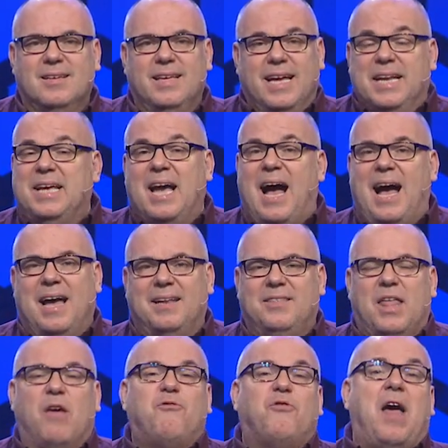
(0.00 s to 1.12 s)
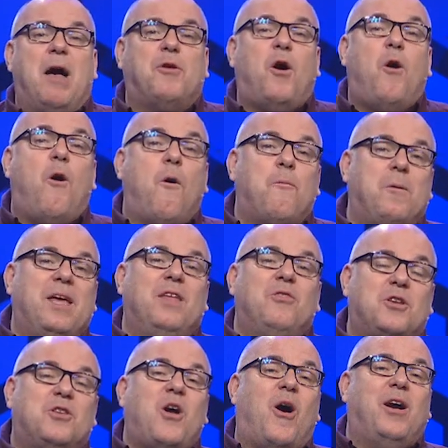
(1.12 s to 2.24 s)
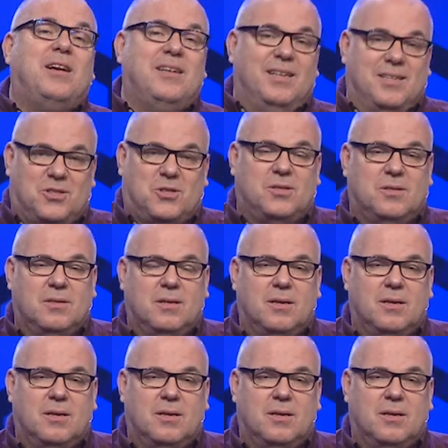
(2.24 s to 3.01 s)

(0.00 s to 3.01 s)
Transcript: in God, they found hope in the darkness.